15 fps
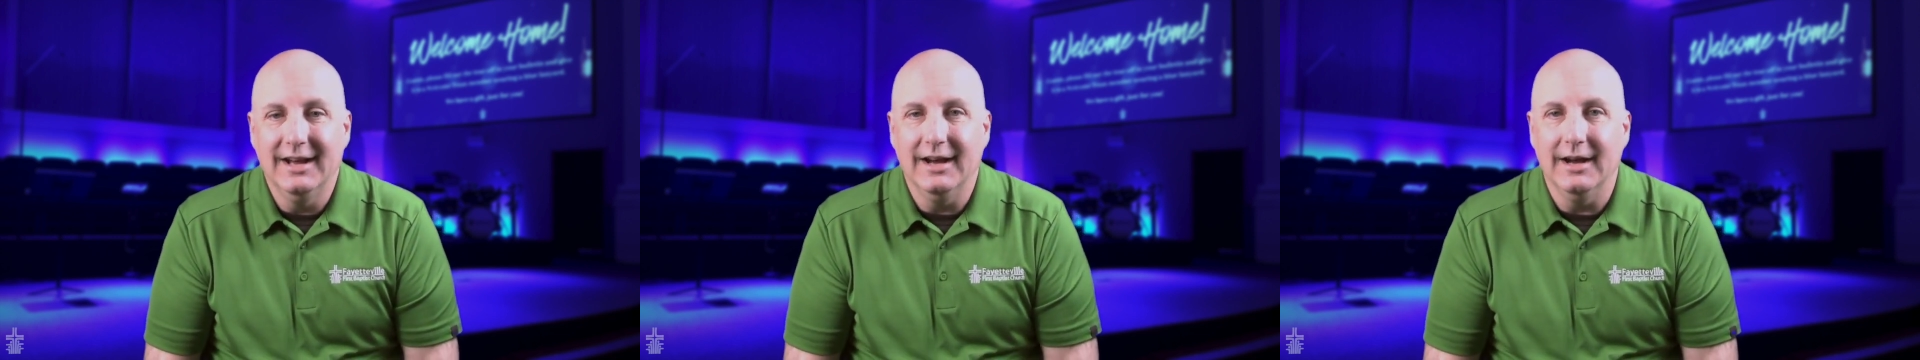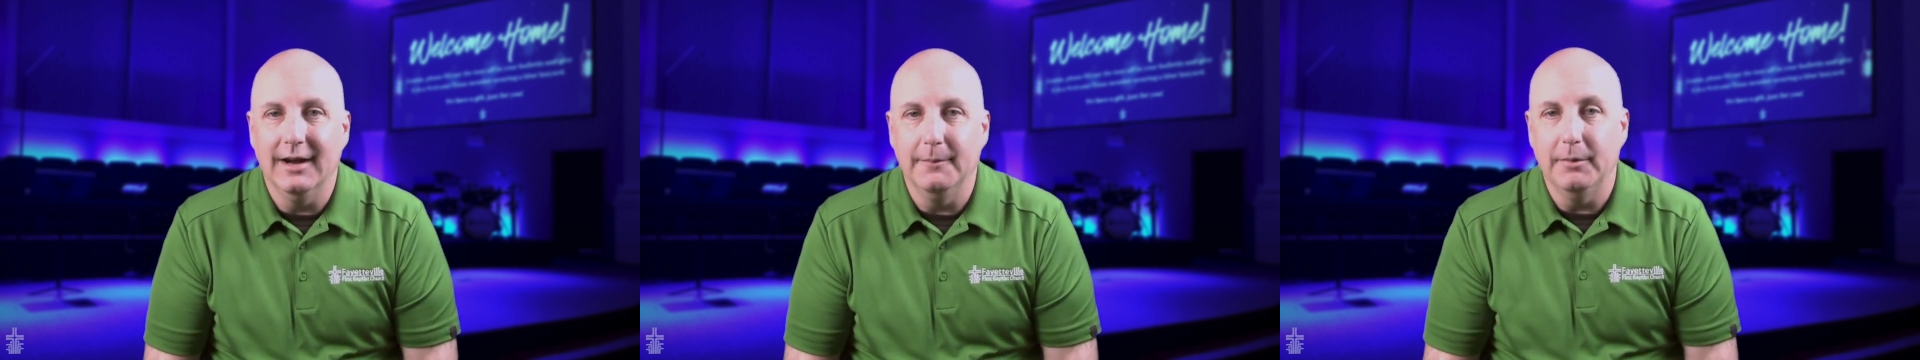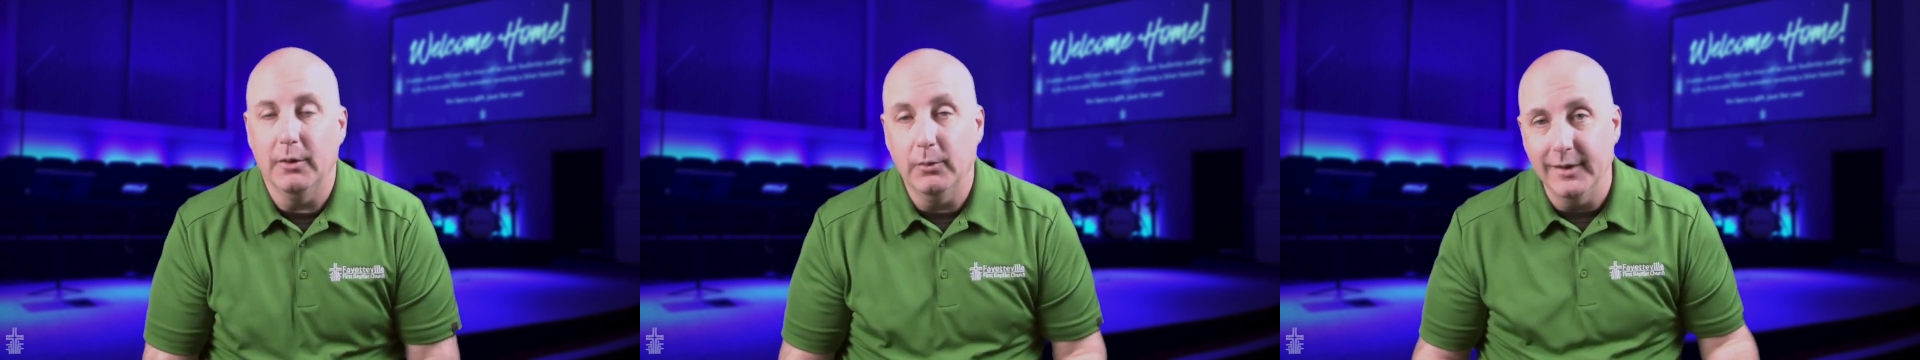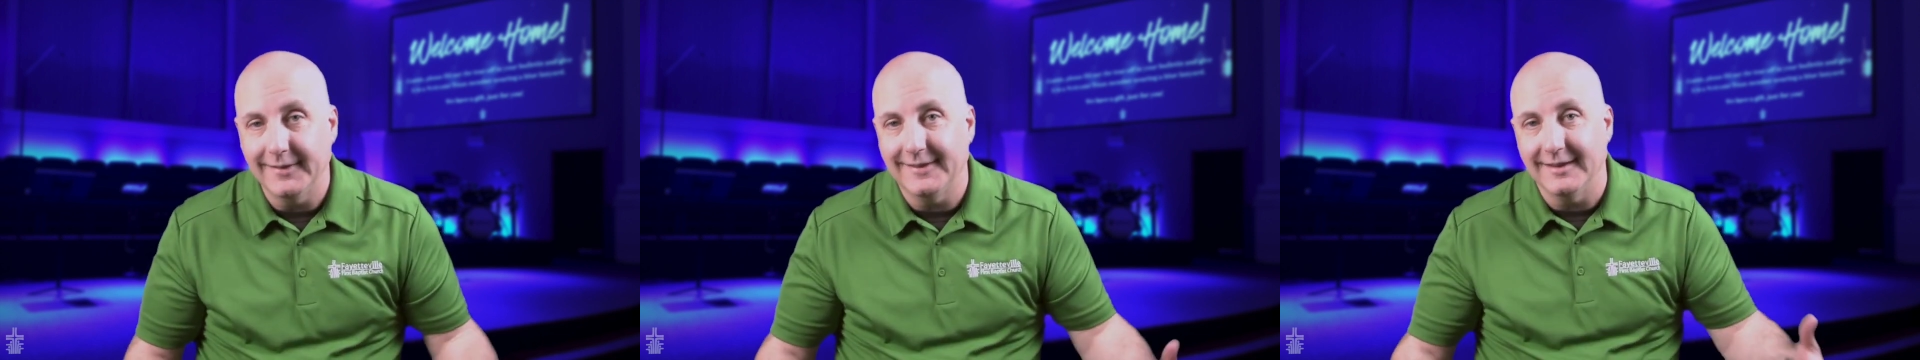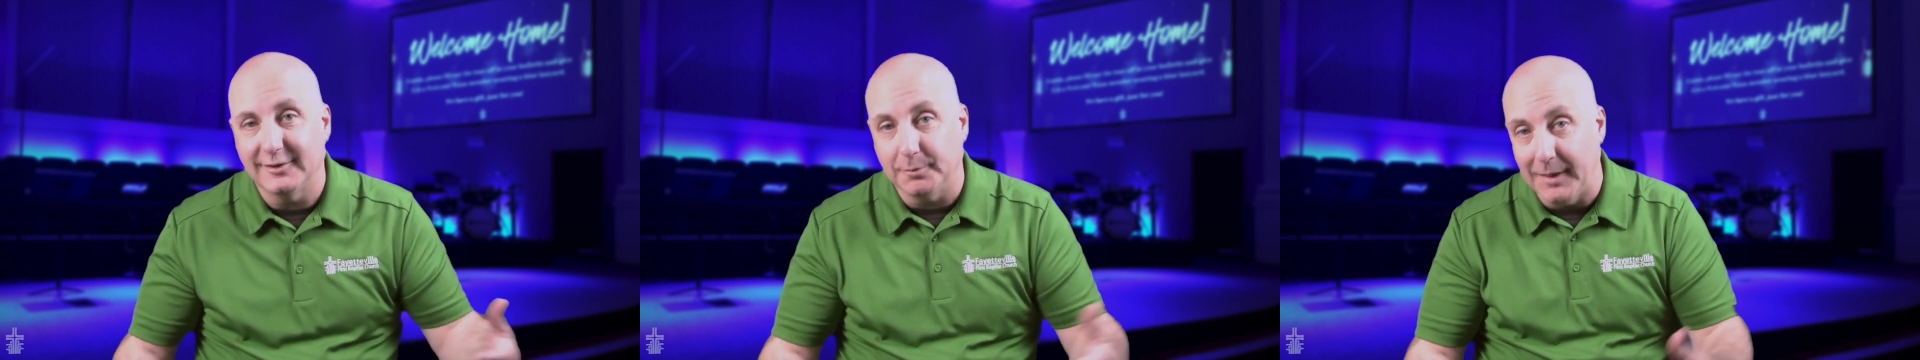But
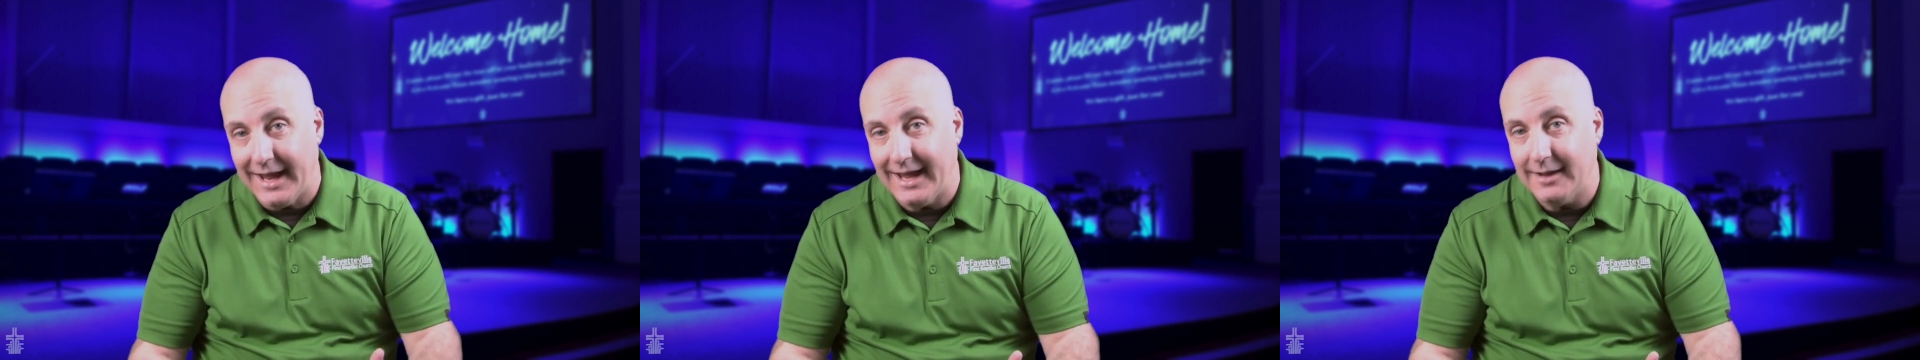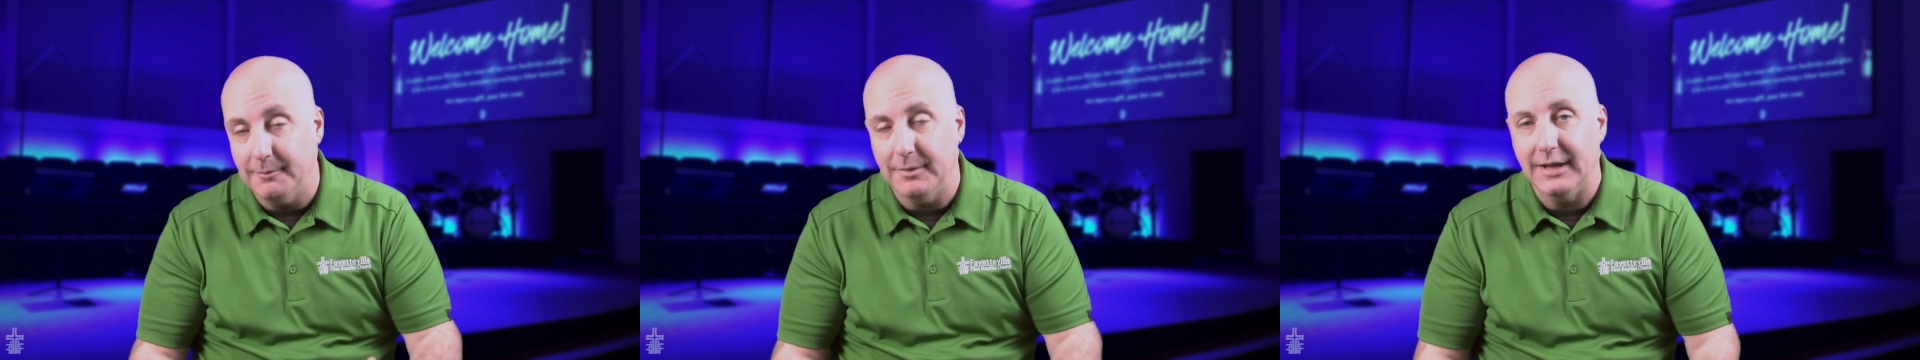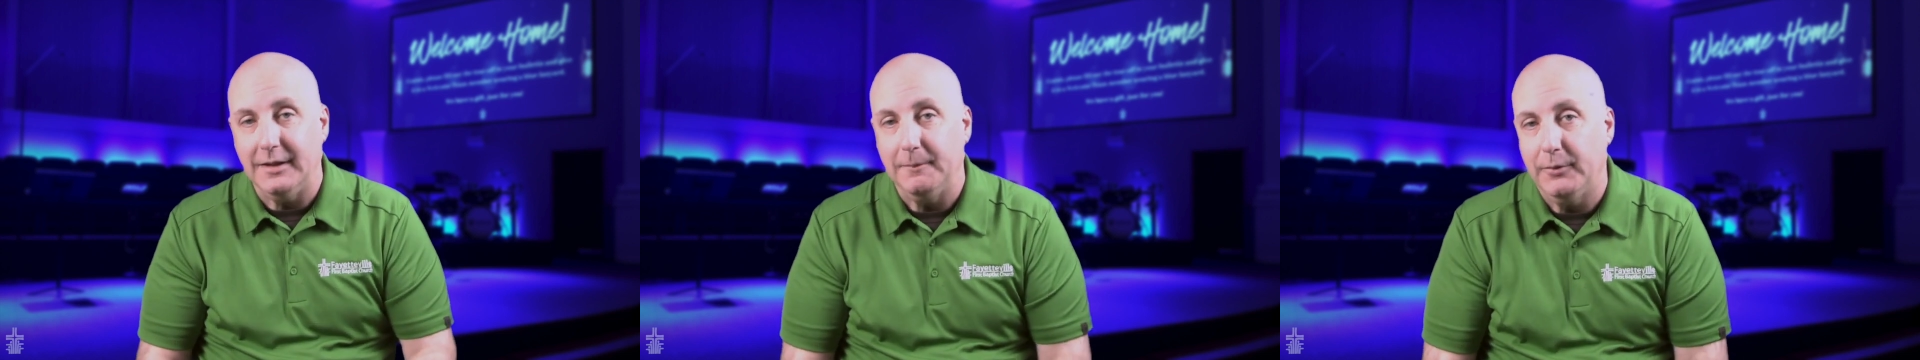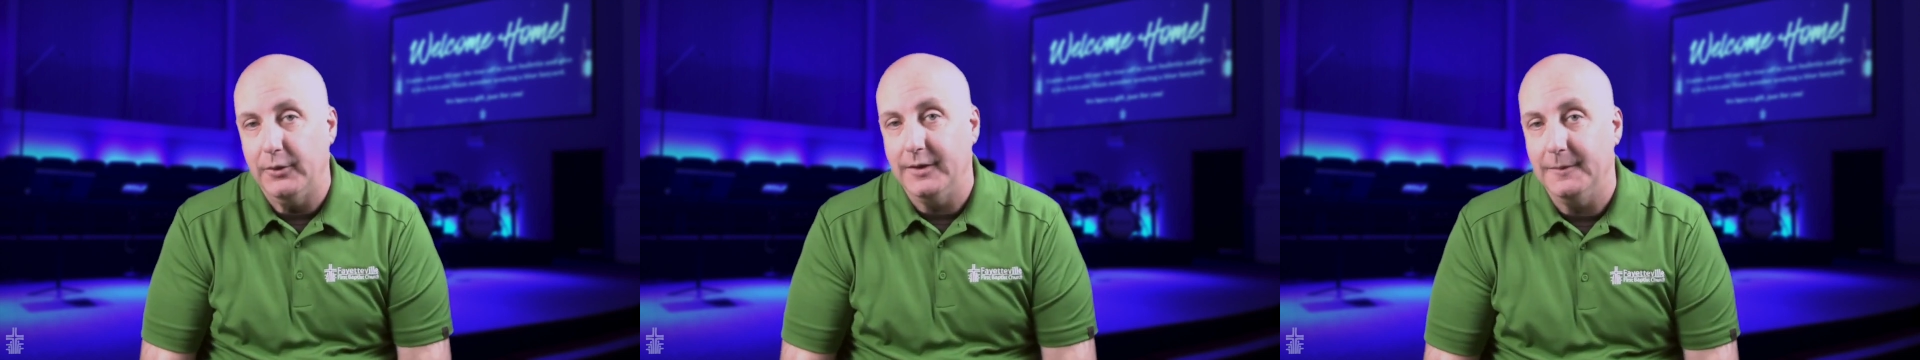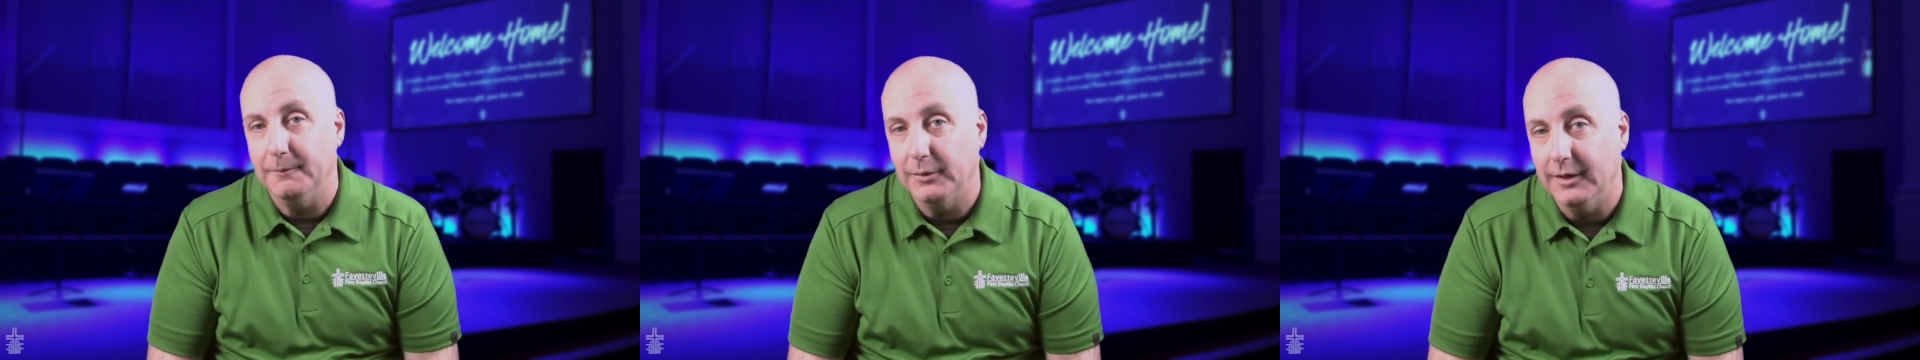with this ban being
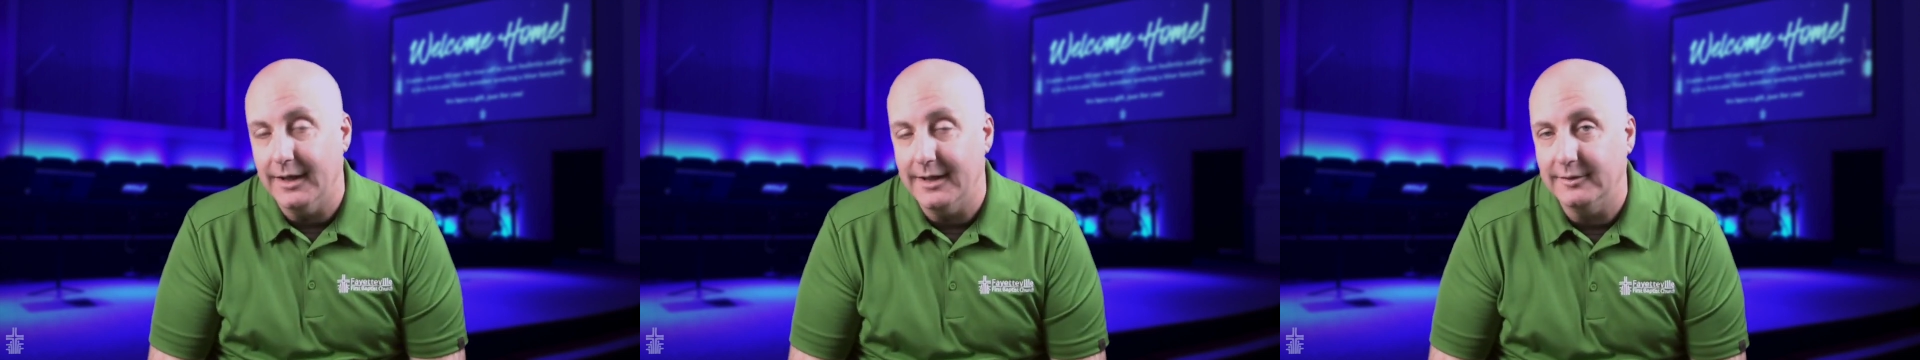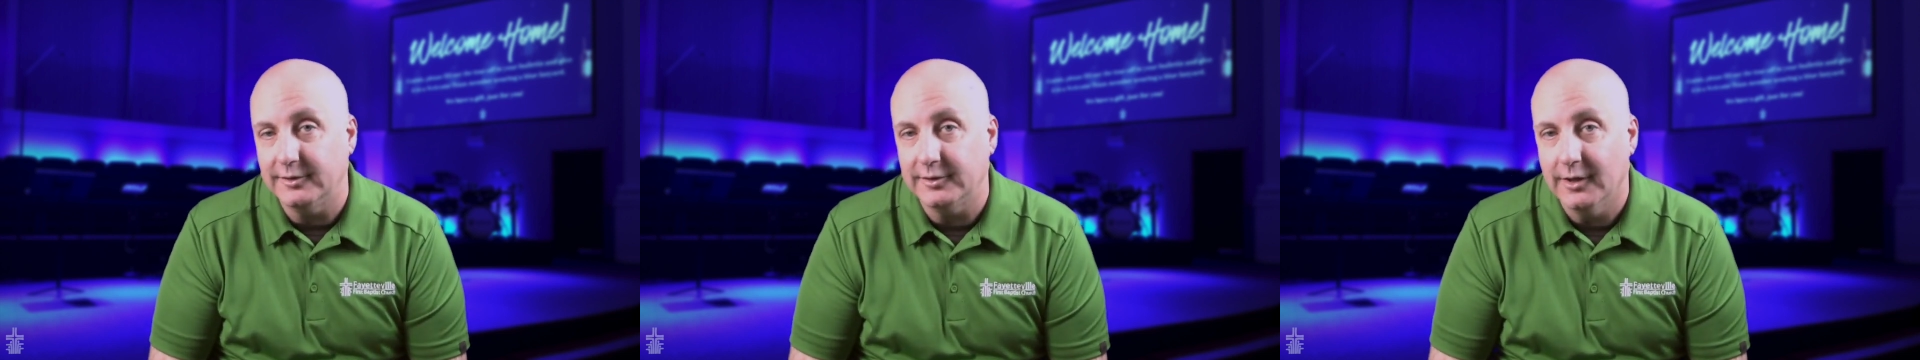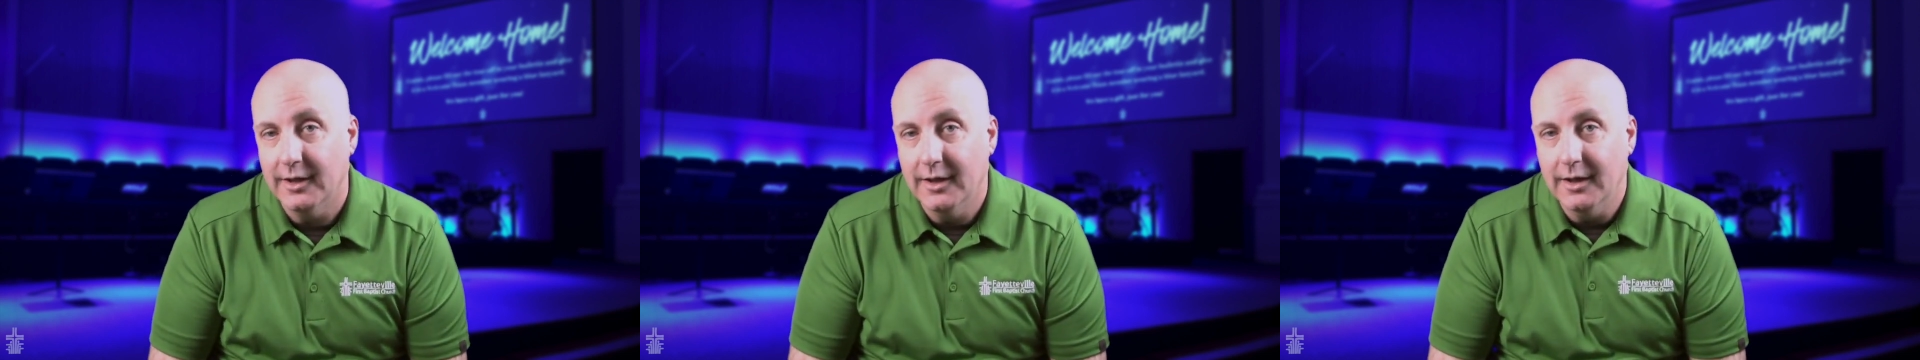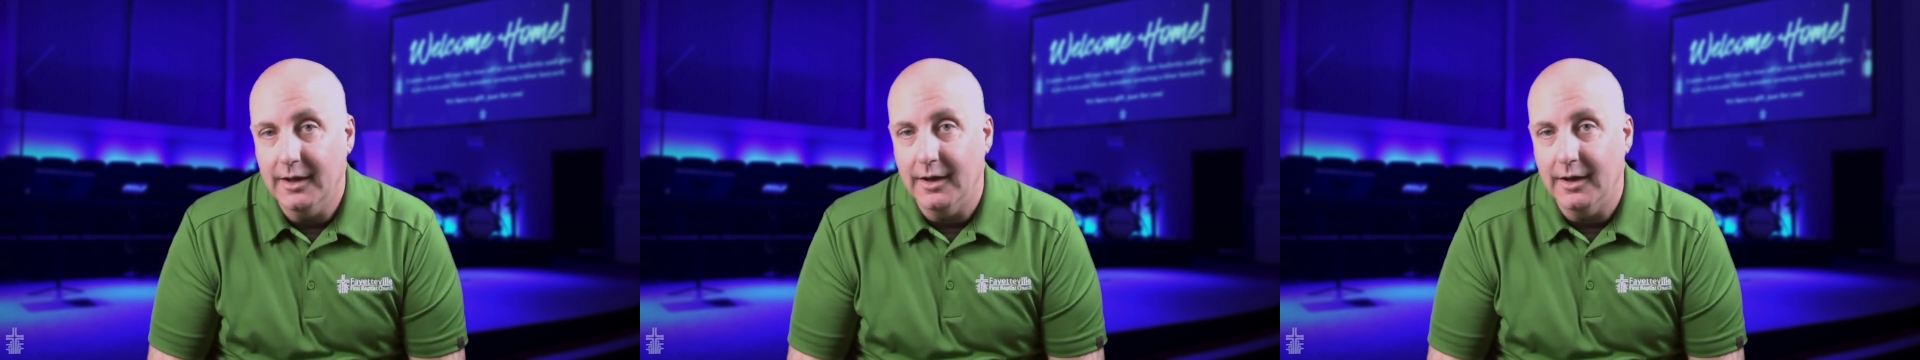put in place,